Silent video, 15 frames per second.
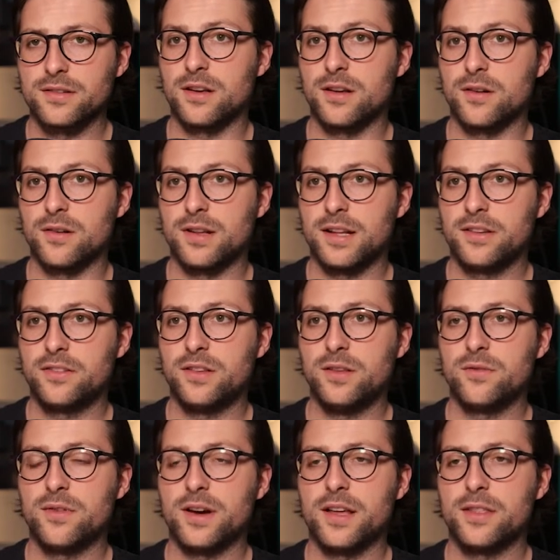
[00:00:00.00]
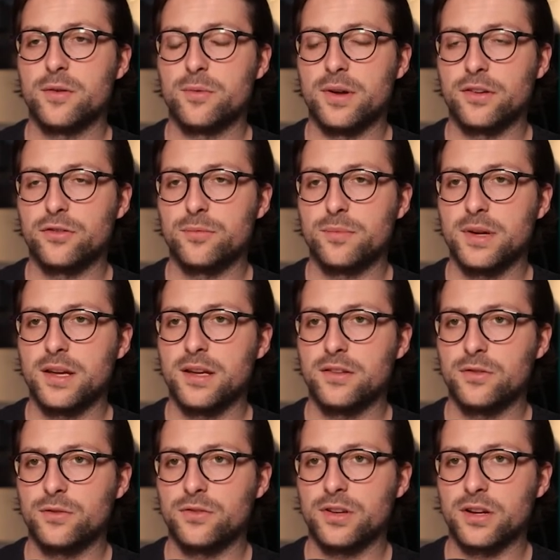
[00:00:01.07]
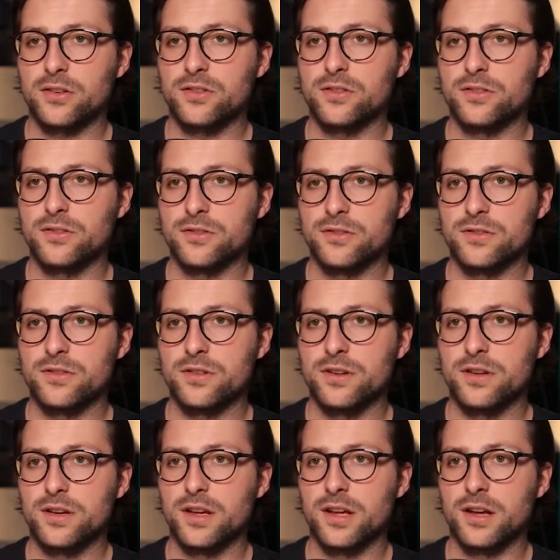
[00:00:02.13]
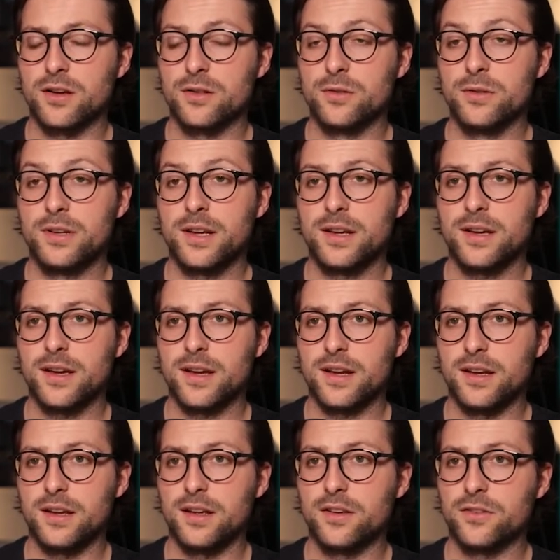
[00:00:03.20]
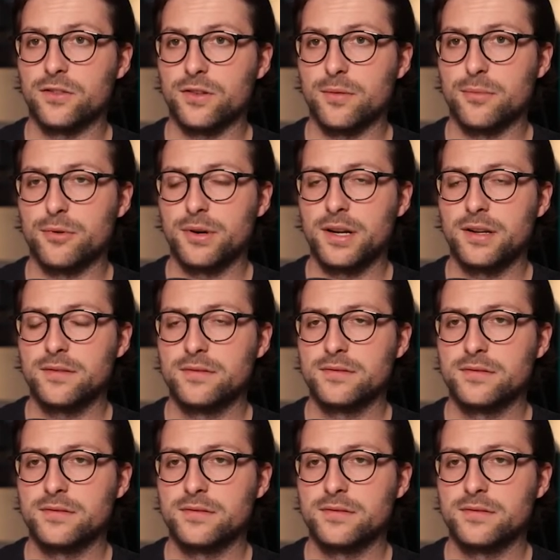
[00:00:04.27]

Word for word: Now let's divide the resume into sections including a summary,